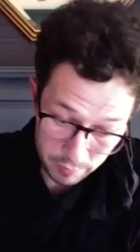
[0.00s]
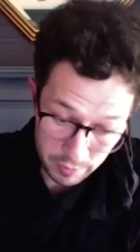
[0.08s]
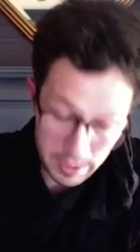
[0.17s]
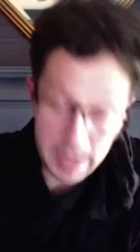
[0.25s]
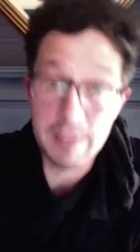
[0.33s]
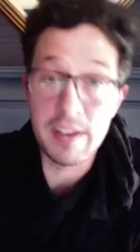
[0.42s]

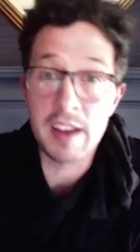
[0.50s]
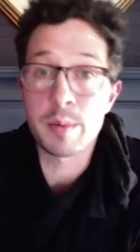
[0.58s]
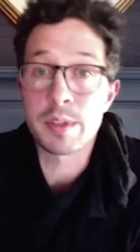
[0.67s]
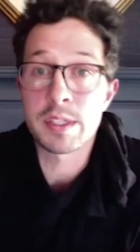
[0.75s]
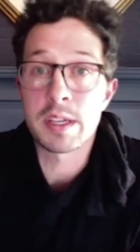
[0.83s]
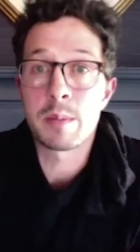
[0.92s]

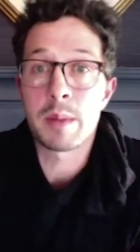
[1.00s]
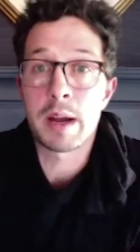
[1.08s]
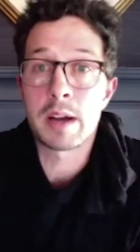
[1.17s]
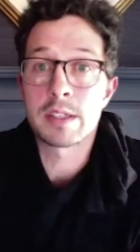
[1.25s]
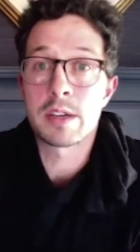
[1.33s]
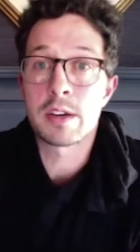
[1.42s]
95%
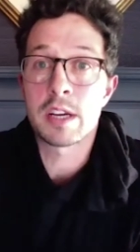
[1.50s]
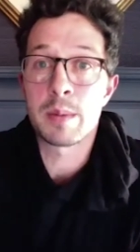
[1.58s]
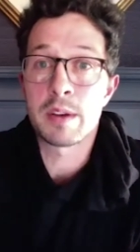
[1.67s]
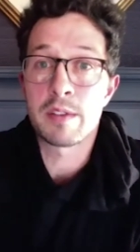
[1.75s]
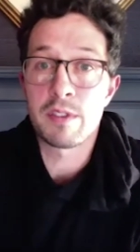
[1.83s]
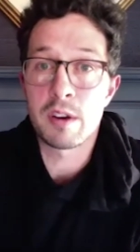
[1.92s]
buyers that are
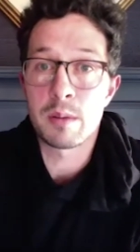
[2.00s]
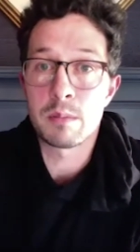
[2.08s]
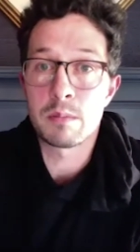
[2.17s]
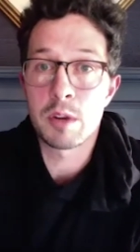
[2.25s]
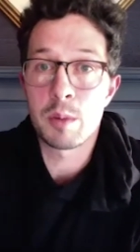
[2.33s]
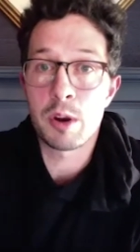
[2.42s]
coming from
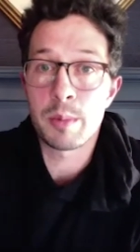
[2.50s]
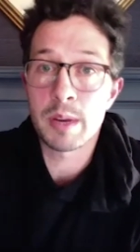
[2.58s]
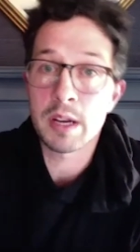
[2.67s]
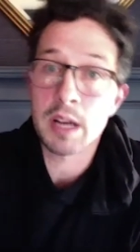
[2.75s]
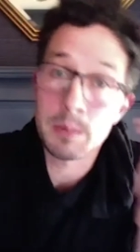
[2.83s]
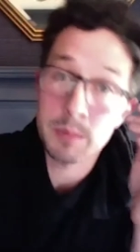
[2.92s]
apartment
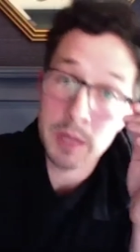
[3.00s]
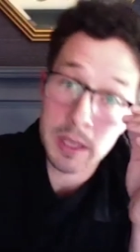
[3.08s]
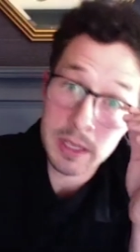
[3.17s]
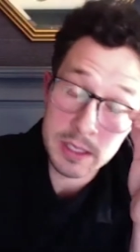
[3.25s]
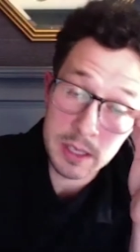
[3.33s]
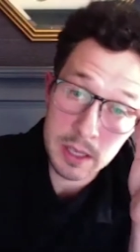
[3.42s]

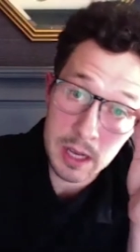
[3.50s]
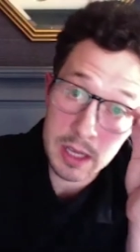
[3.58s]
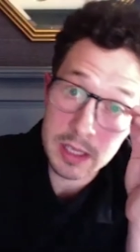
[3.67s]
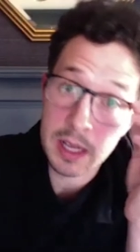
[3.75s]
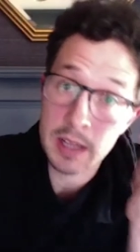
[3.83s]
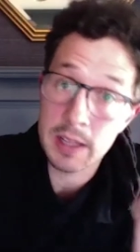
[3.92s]
complex
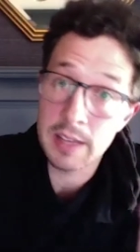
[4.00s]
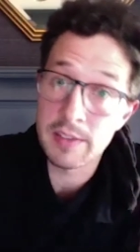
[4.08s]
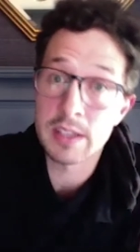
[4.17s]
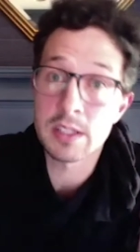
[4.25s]
style living.